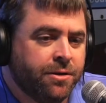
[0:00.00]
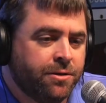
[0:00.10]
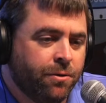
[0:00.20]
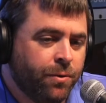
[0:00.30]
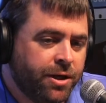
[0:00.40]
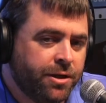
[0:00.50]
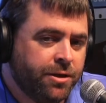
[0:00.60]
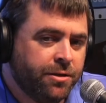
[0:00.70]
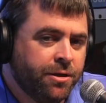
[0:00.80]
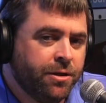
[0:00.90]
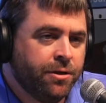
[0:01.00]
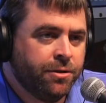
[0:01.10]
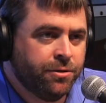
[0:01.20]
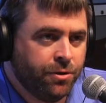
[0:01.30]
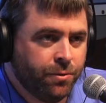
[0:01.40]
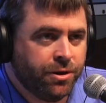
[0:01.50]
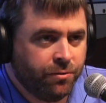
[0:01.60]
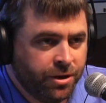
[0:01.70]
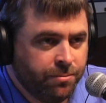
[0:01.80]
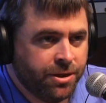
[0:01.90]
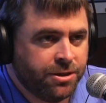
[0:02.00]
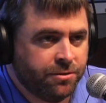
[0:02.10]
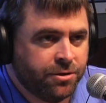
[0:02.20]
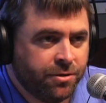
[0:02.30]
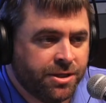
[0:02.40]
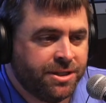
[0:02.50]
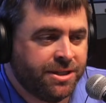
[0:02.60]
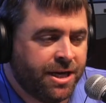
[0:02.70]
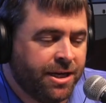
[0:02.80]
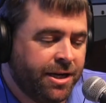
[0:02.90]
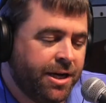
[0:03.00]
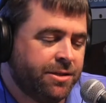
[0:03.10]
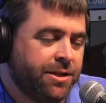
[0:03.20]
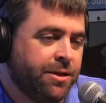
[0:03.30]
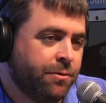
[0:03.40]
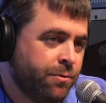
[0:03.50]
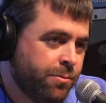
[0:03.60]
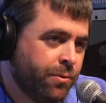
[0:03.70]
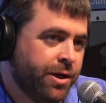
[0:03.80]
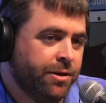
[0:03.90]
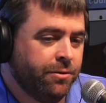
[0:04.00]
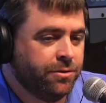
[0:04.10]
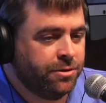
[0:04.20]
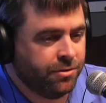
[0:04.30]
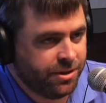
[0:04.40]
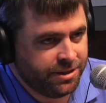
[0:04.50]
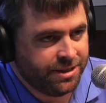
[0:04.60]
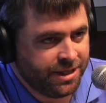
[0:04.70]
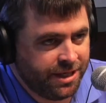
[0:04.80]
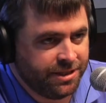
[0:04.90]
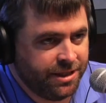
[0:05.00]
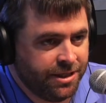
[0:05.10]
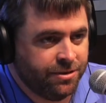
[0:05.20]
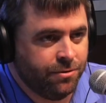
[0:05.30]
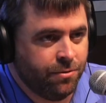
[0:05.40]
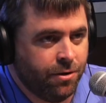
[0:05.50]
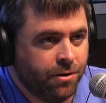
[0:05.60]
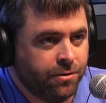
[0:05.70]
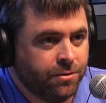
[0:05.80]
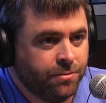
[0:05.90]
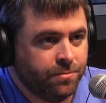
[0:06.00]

So we can do a 3-dimensional truss design and actually incorporate those truss designs into our